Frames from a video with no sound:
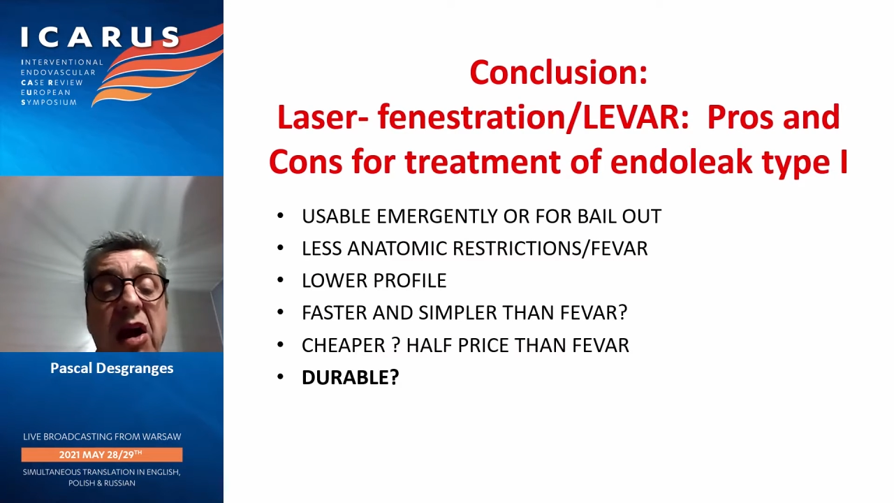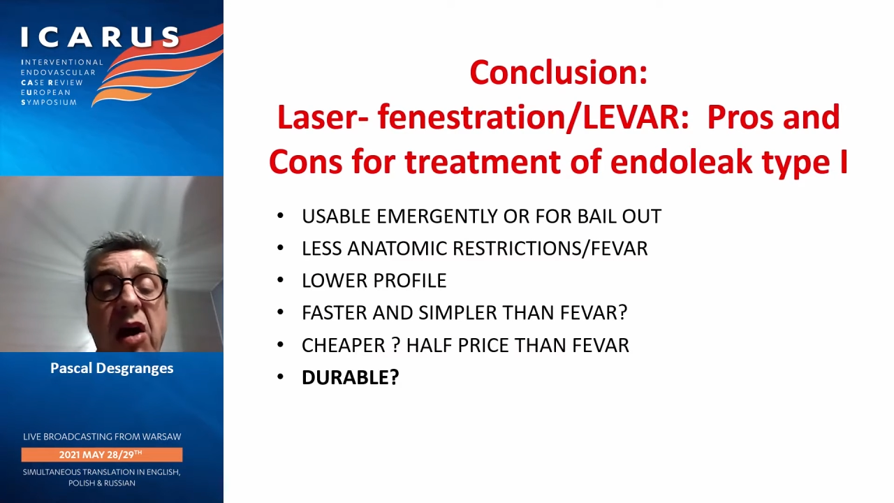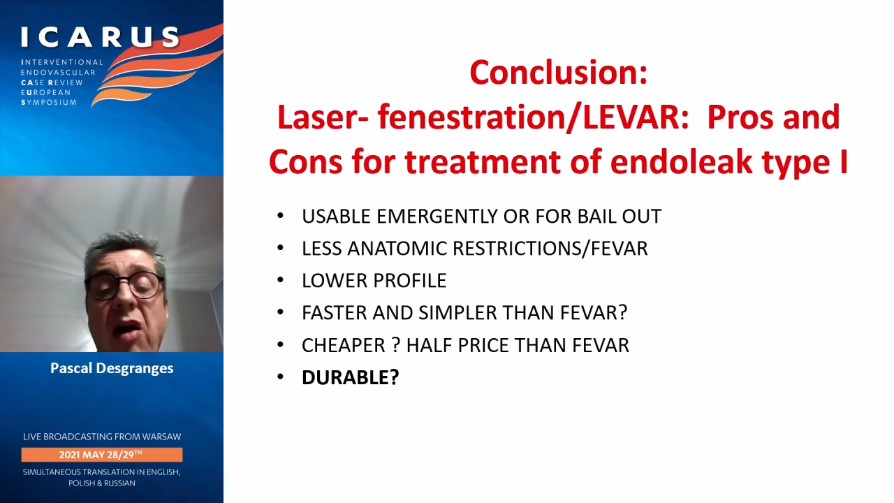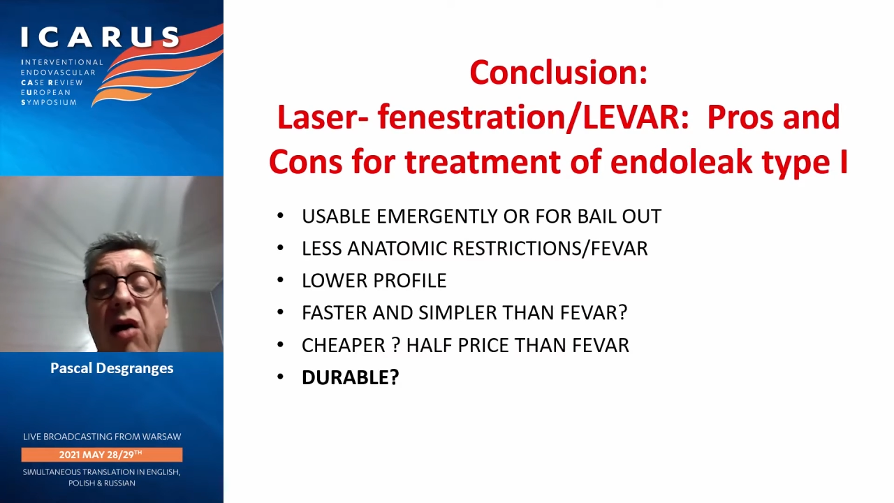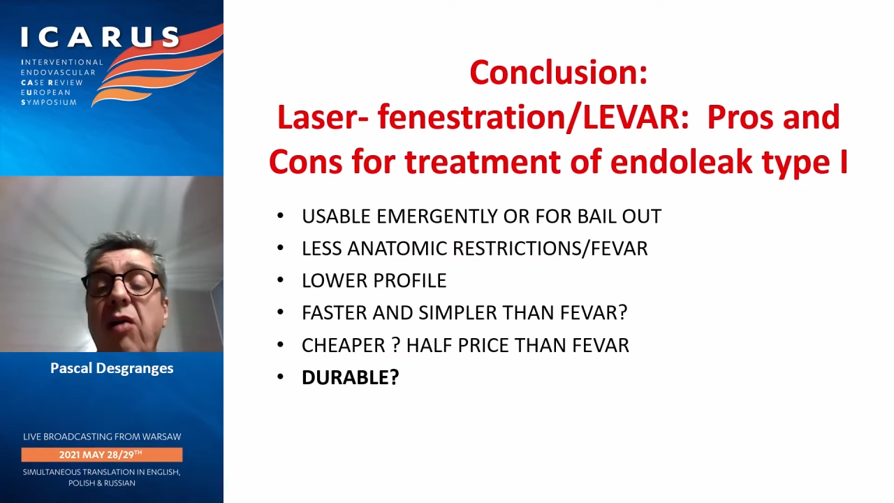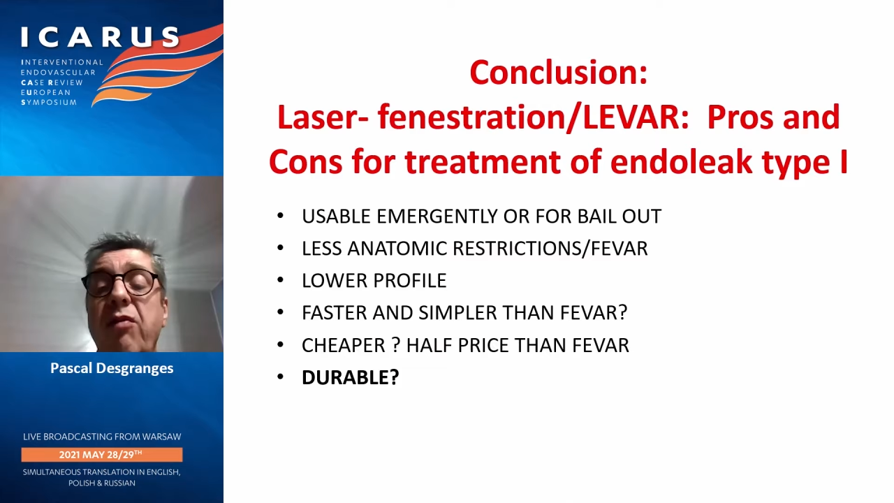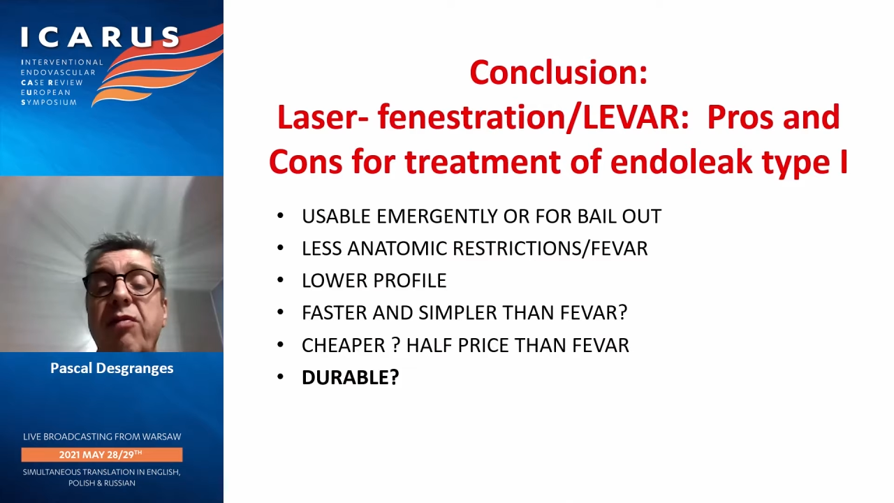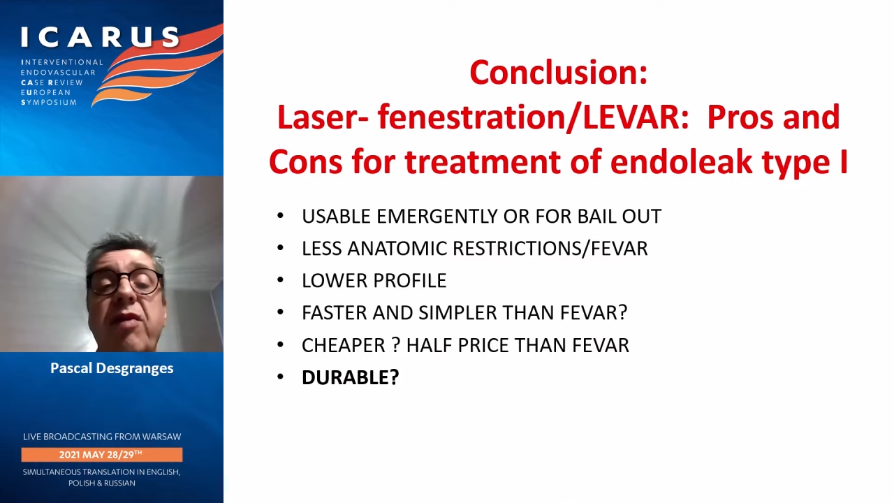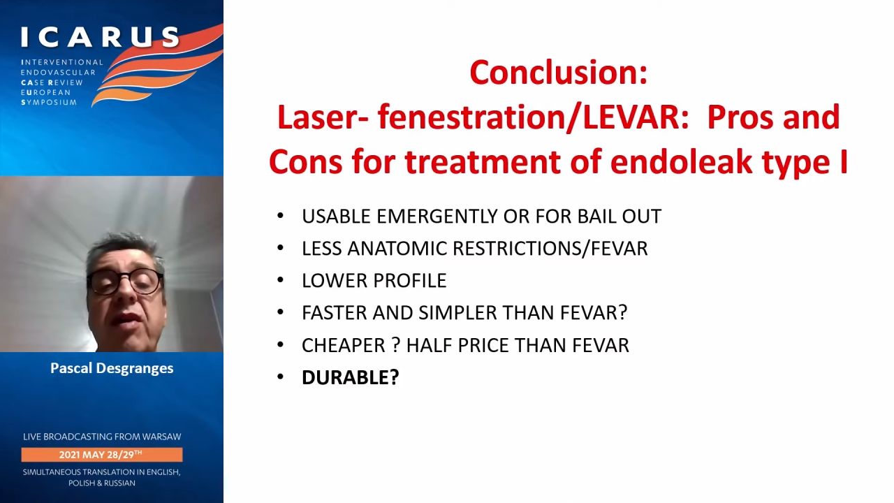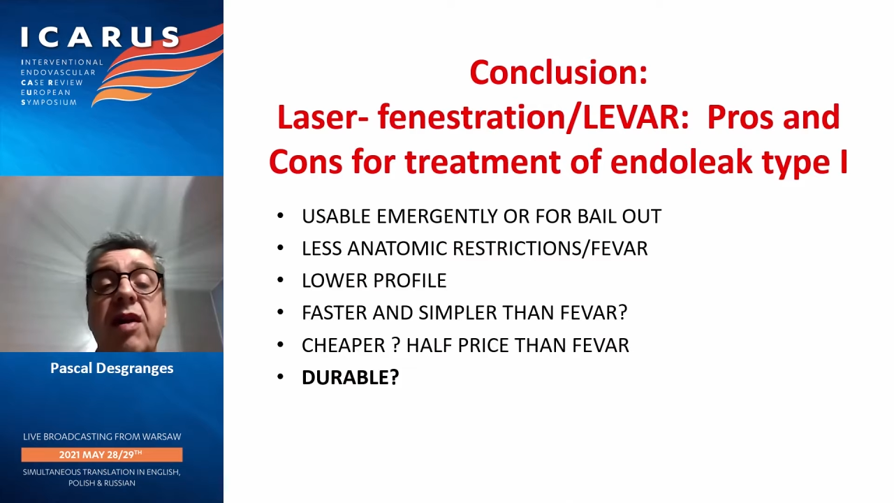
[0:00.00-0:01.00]
of
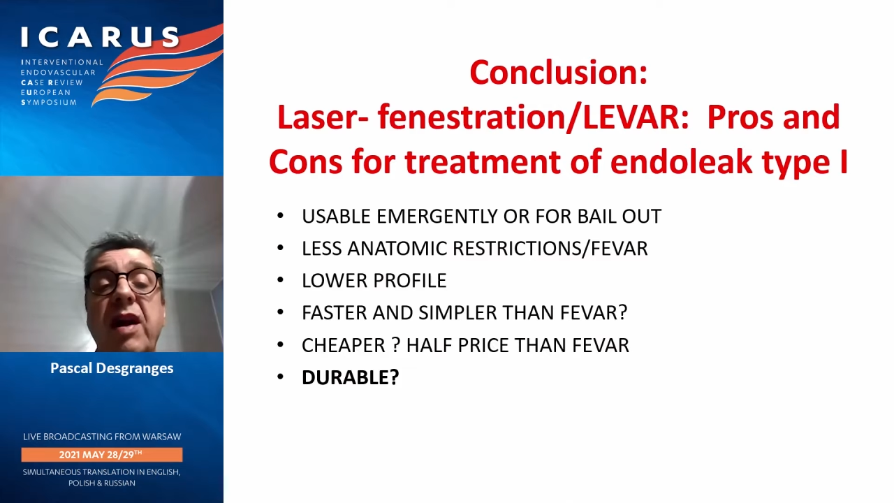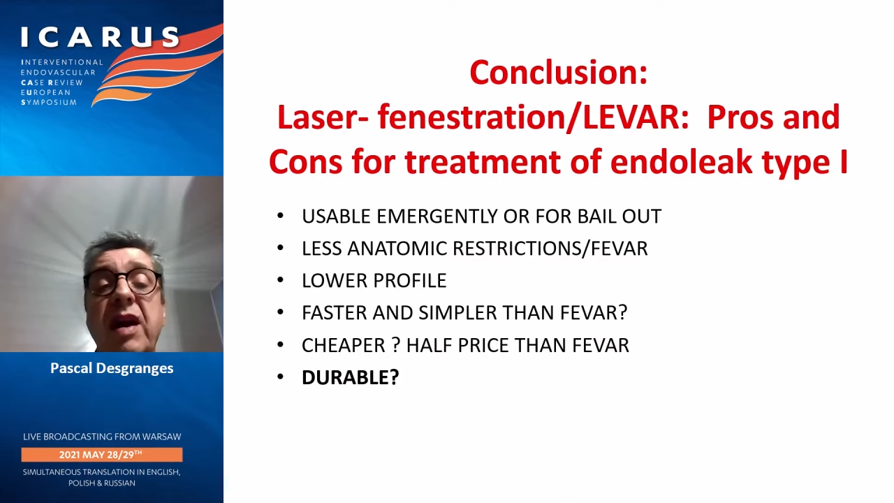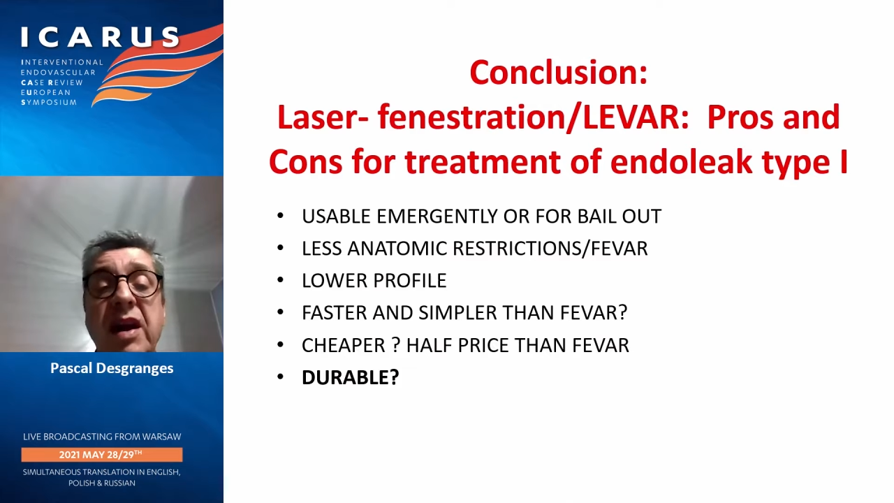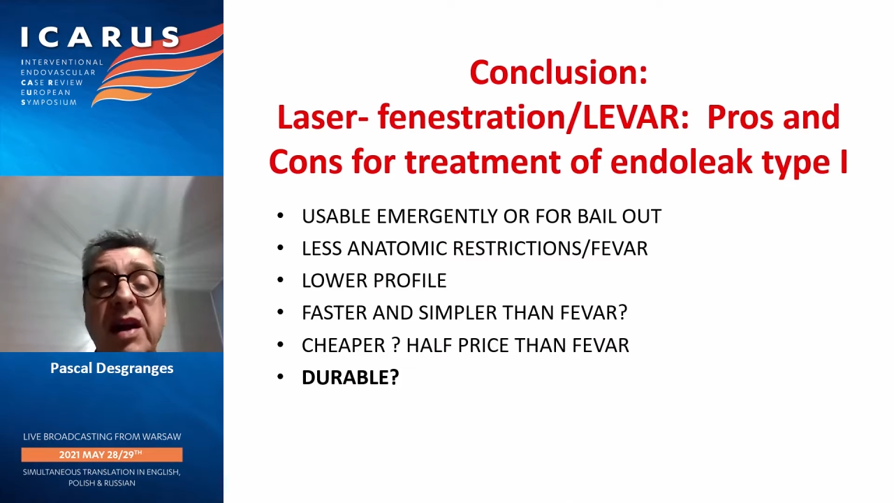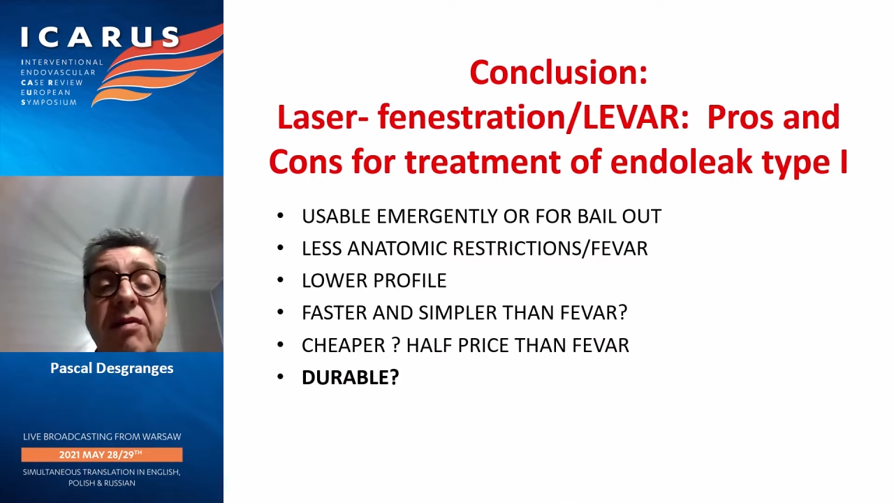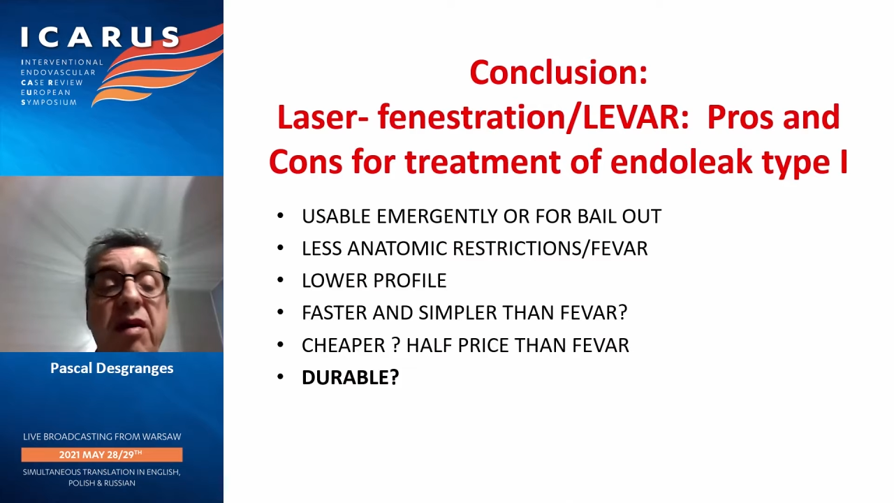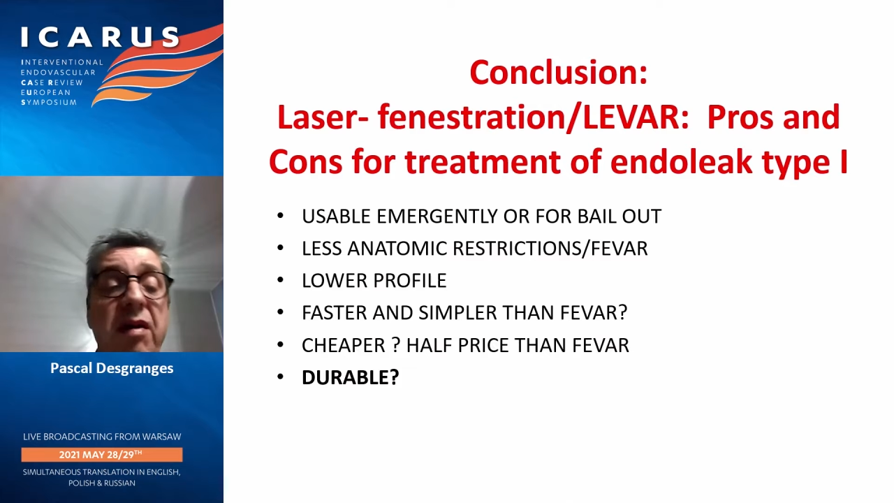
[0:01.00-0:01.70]
lever.